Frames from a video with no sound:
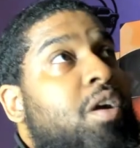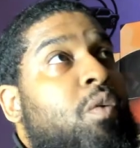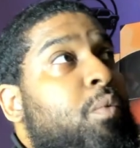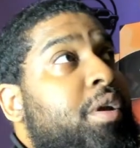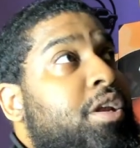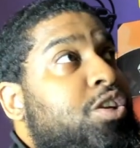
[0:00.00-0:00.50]

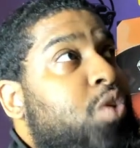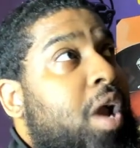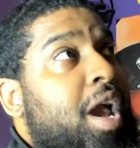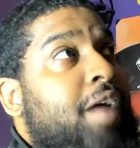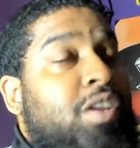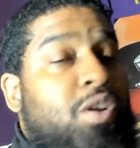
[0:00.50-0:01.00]
We done
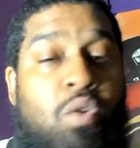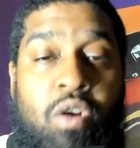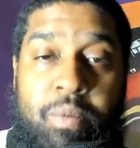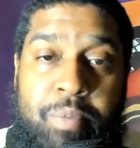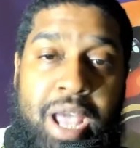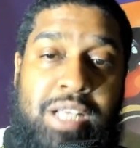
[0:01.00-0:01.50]
drafted
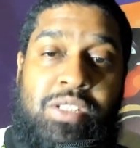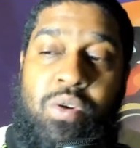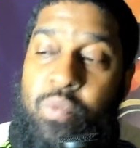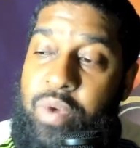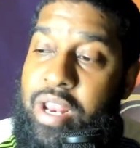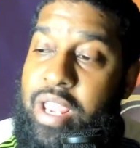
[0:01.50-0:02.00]
quarterbacks.
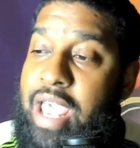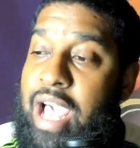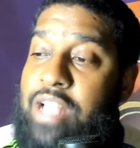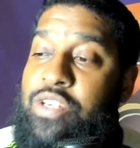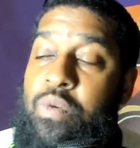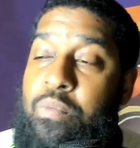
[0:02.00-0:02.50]
We done
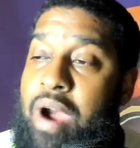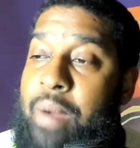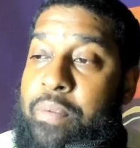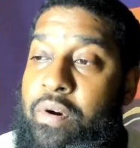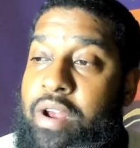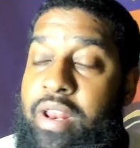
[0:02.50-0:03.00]
got you Brock
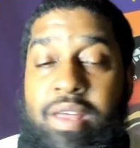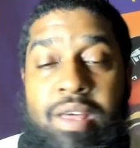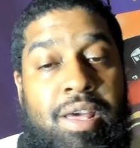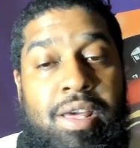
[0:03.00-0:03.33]
Purdy.